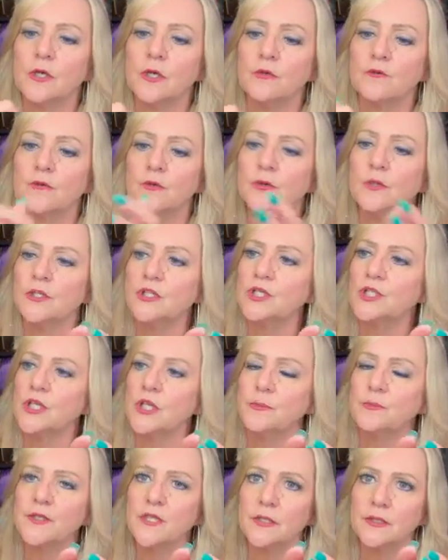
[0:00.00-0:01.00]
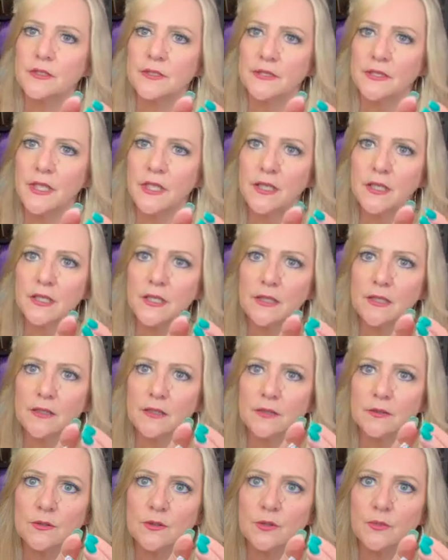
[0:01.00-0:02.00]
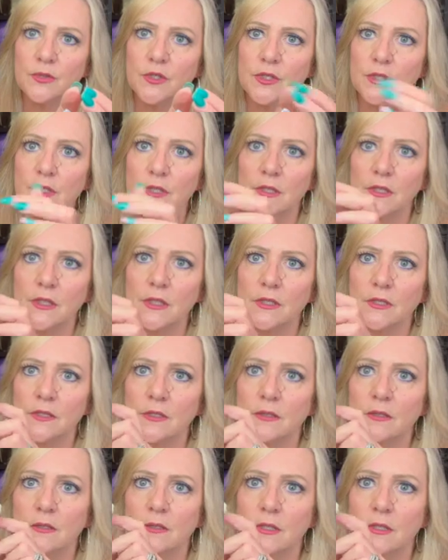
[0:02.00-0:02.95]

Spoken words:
I've only shaped out his head a little bit and